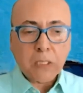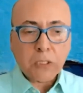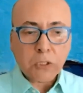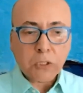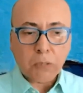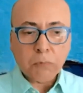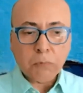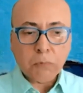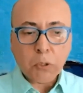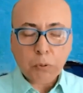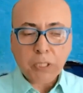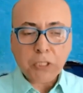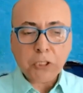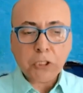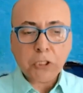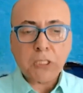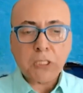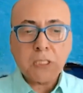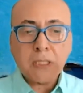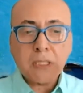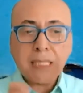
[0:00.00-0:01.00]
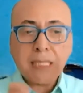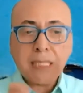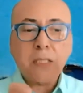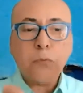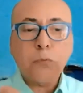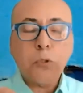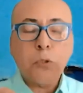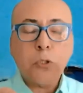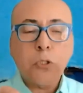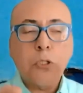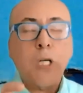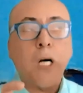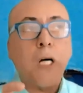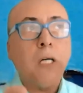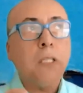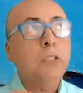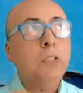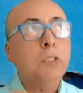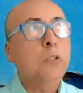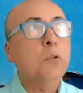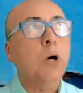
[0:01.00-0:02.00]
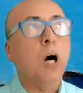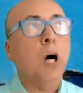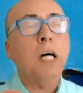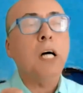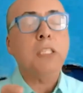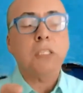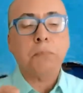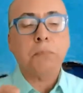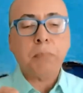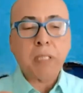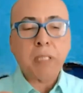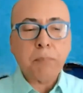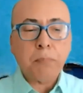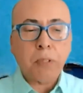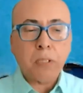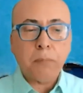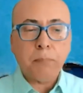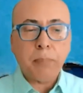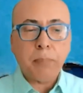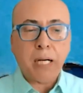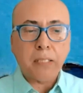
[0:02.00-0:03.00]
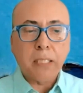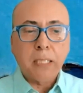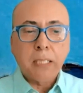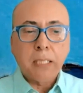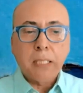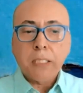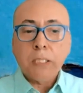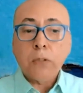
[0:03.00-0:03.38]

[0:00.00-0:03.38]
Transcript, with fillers: some questions that would uh, you ask people about,